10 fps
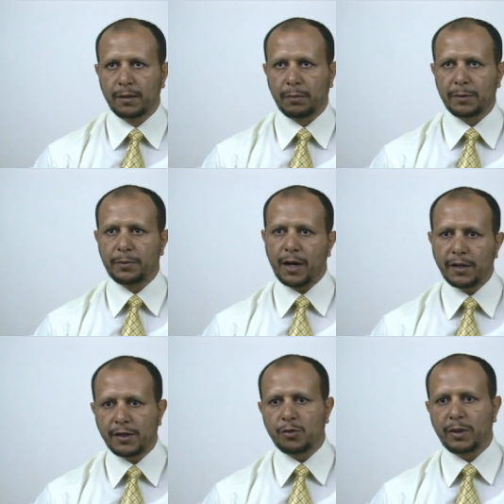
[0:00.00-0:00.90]
My
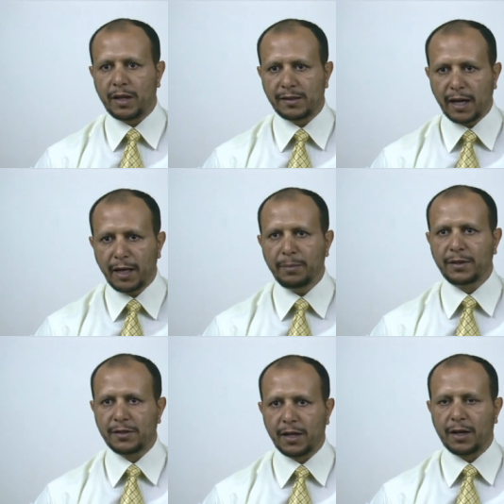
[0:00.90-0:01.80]
practice with
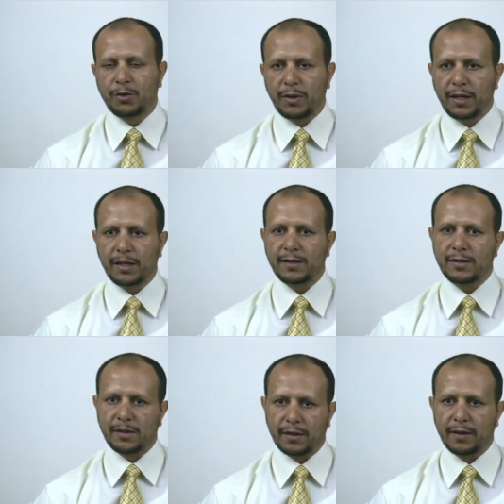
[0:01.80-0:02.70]
assignments actually is